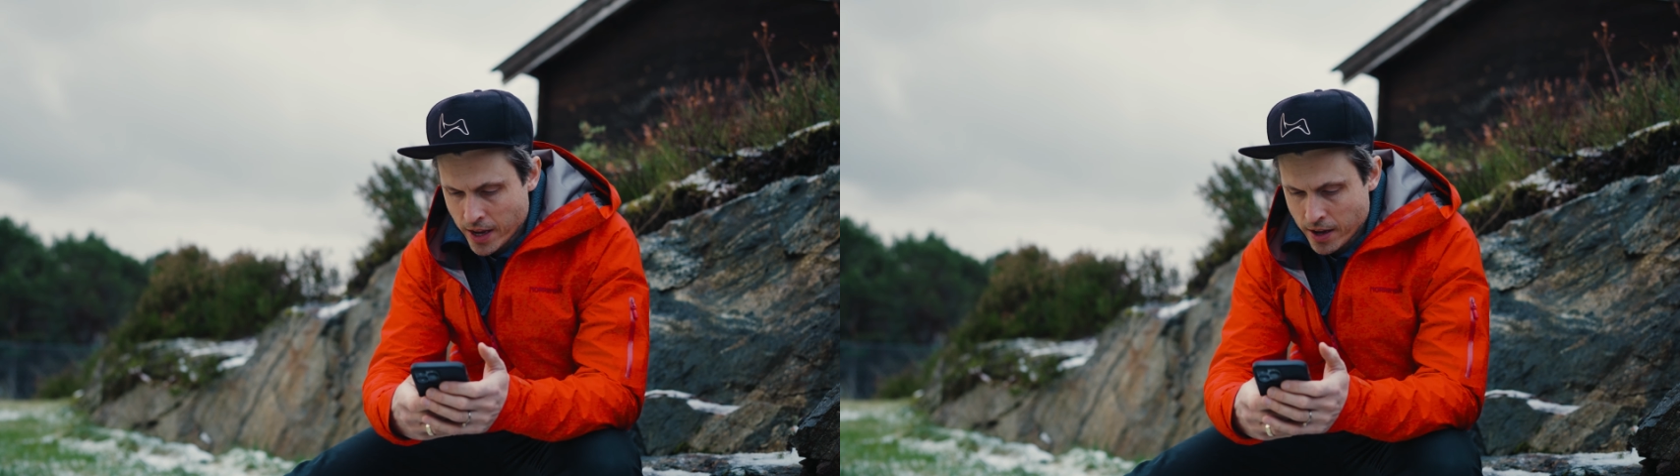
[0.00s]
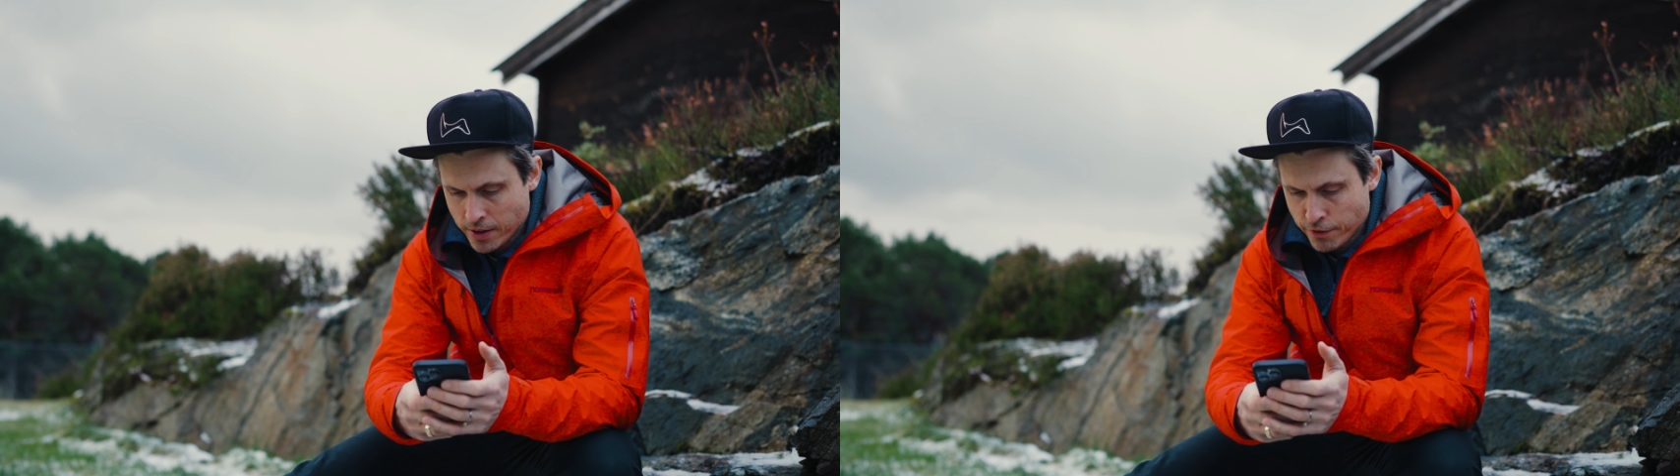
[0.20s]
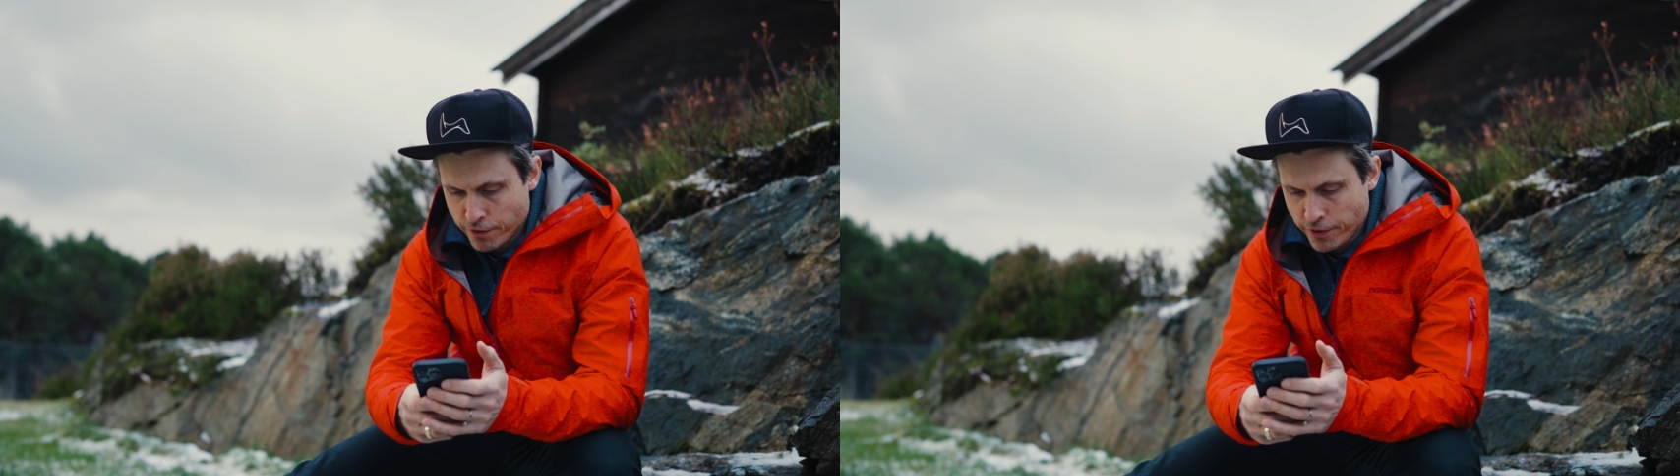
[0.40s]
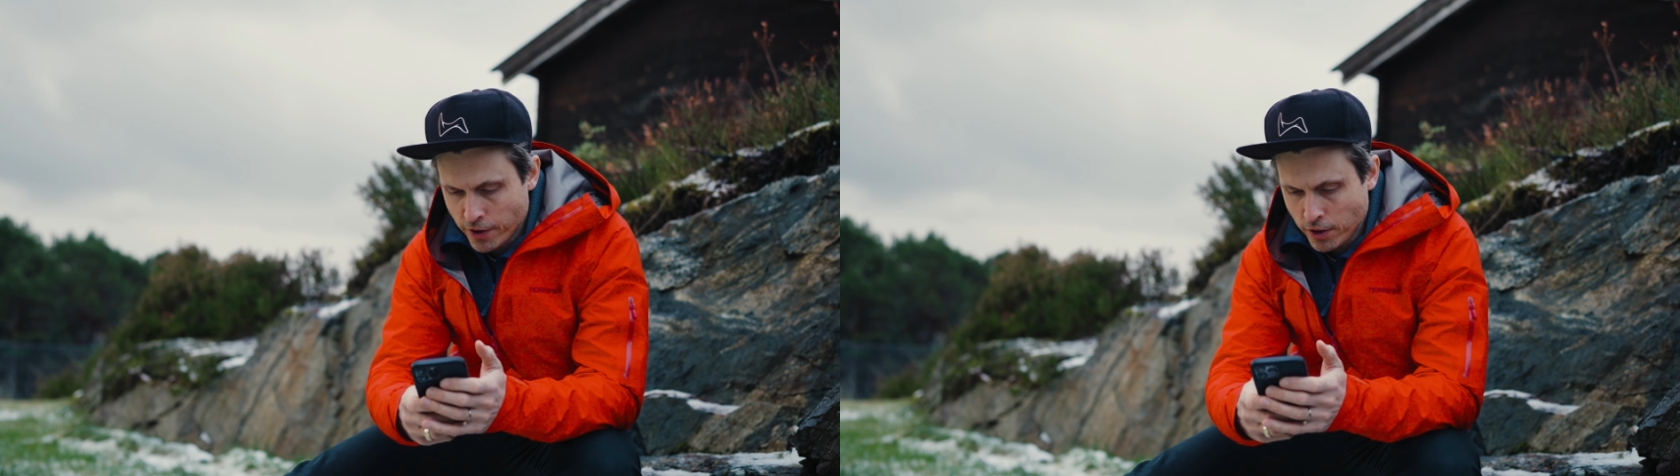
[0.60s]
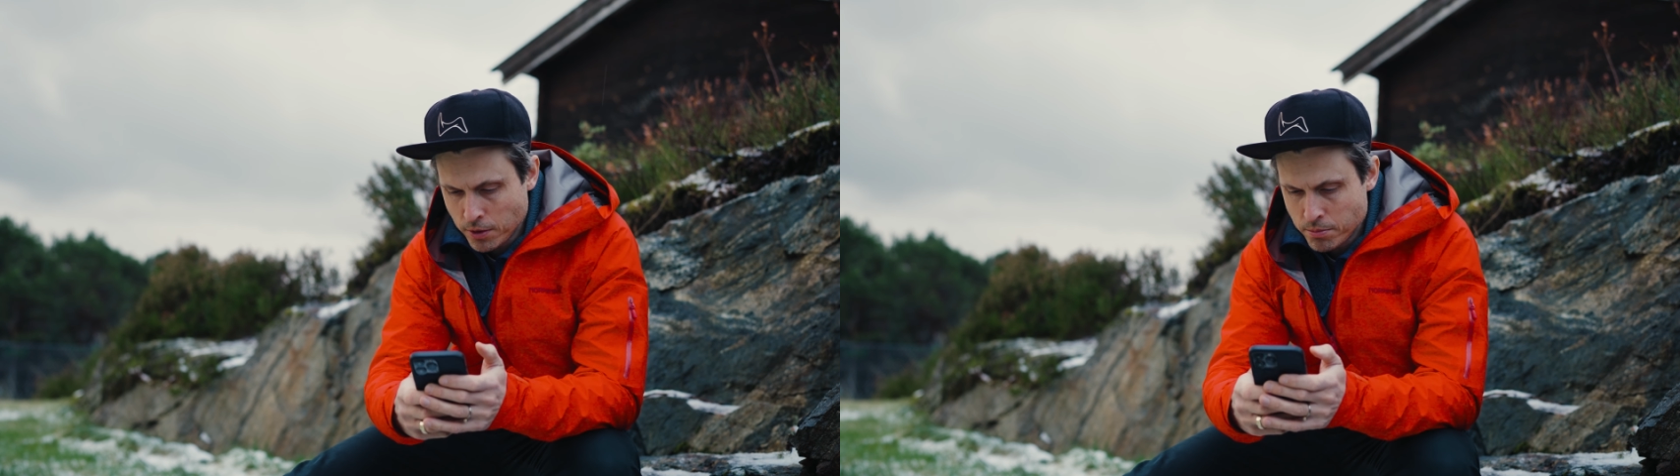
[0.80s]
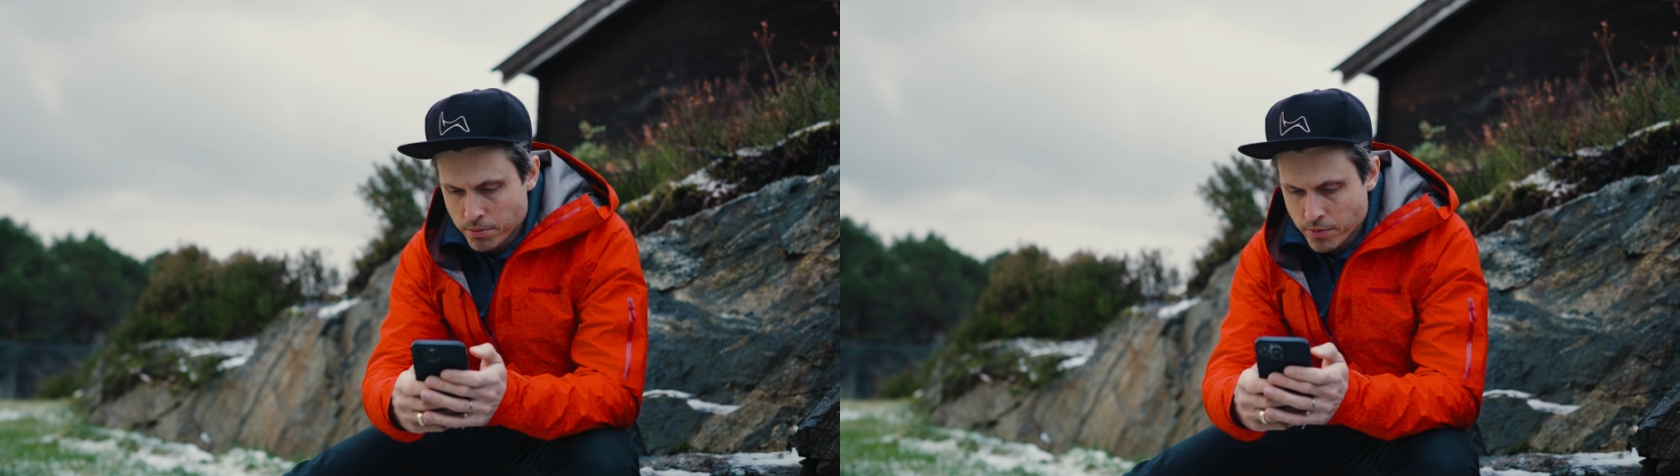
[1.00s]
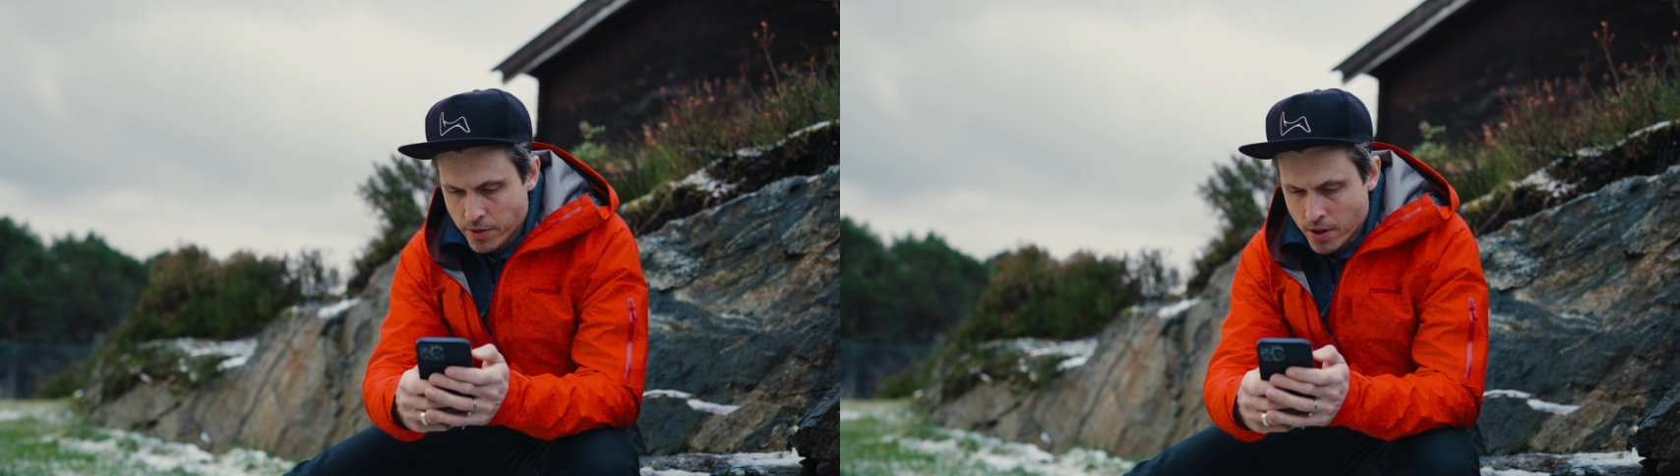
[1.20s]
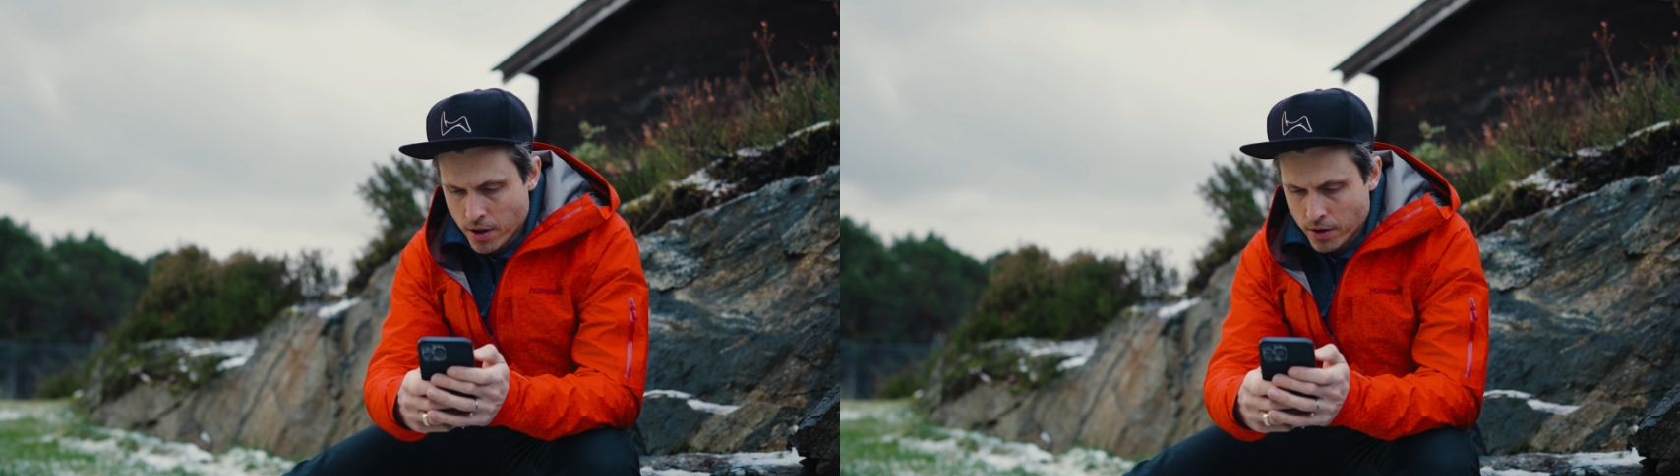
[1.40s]
and film
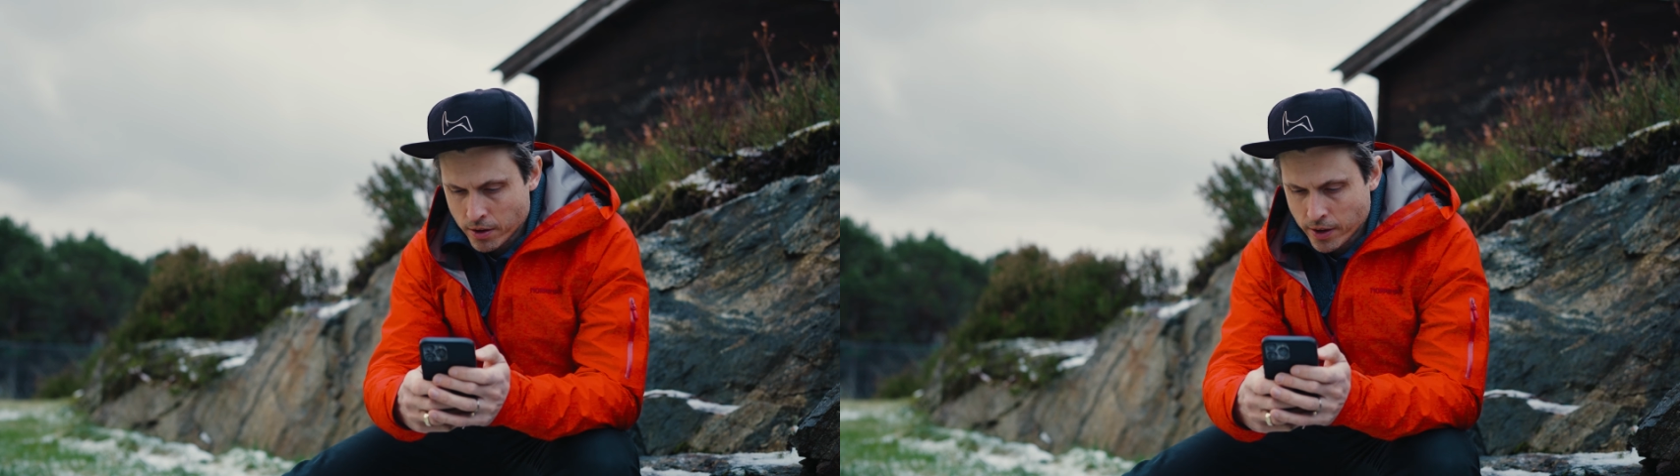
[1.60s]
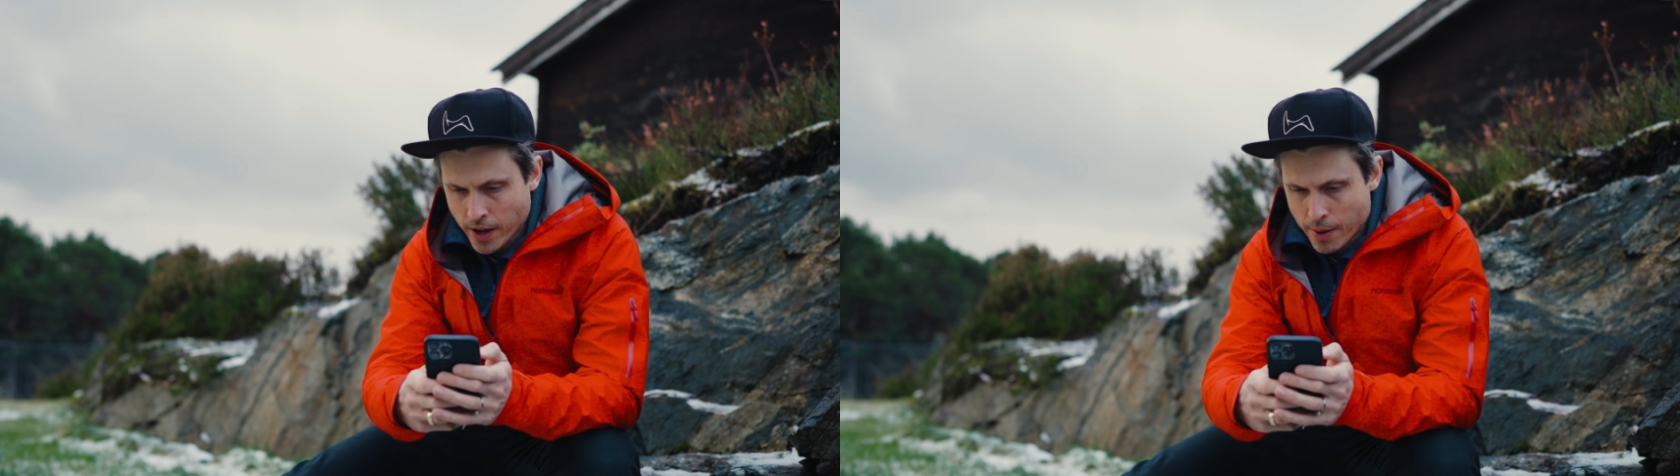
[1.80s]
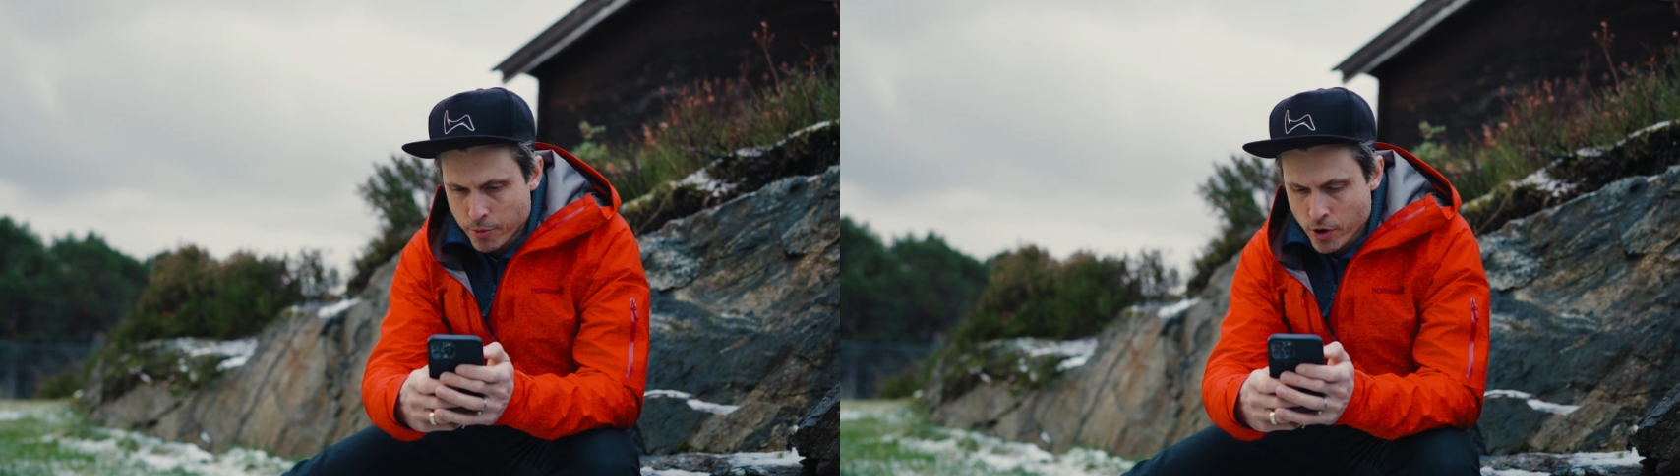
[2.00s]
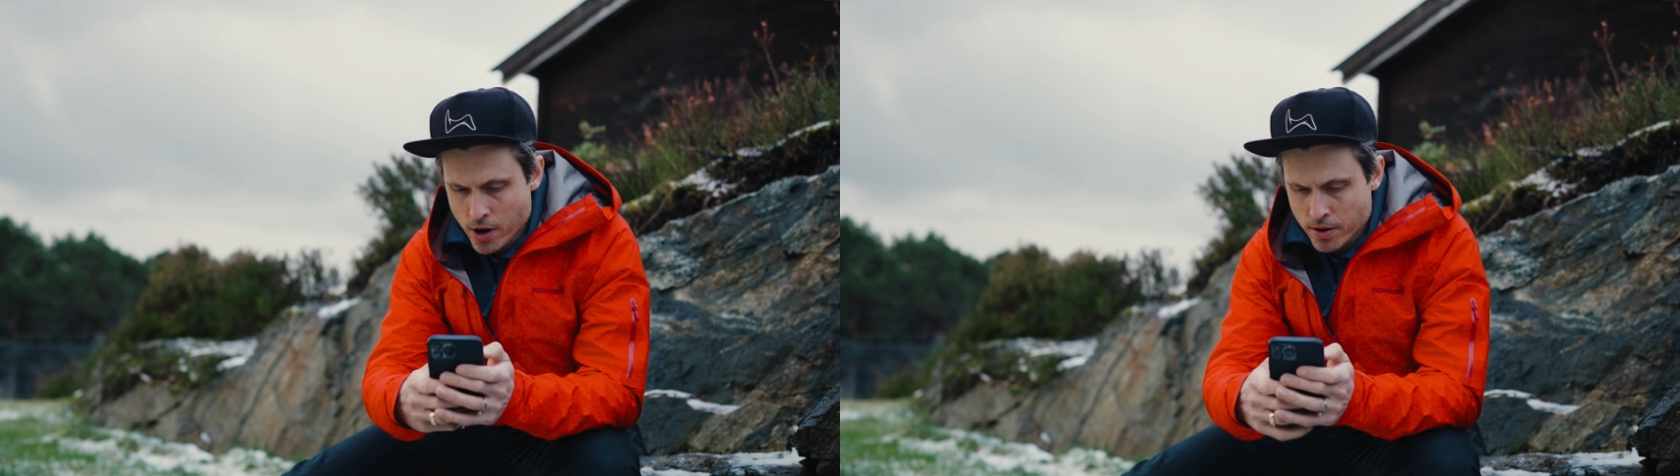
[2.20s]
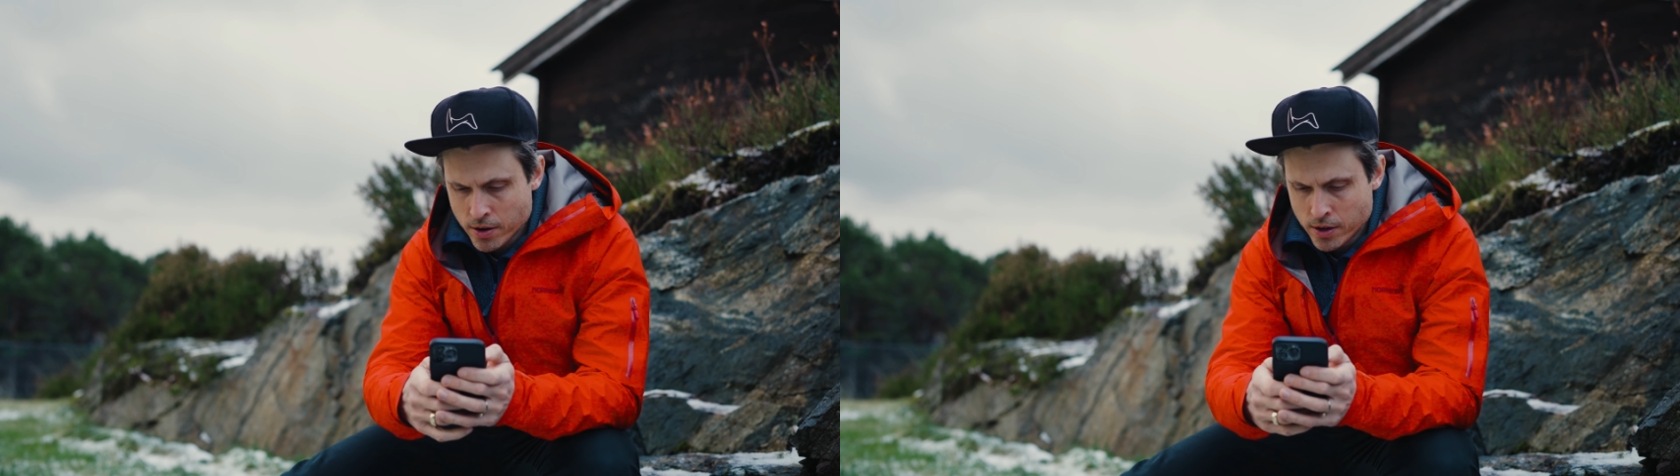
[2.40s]
the camera.